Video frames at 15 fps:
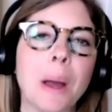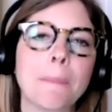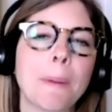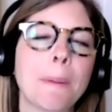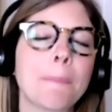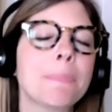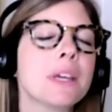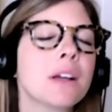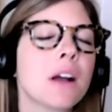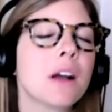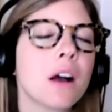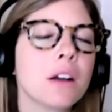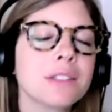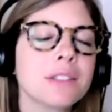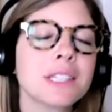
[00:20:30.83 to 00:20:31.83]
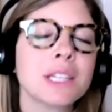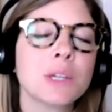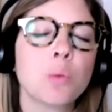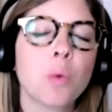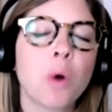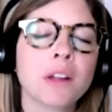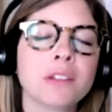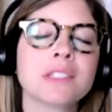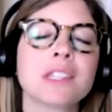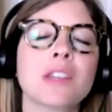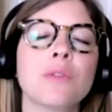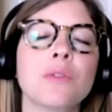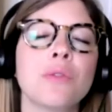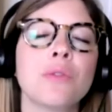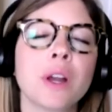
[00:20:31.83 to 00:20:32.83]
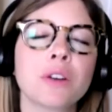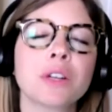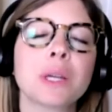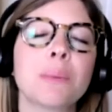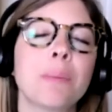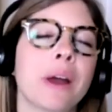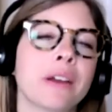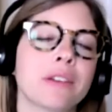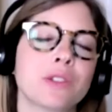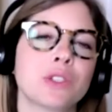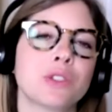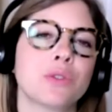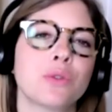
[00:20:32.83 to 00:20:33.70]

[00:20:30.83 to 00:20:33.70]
but because it wants the very best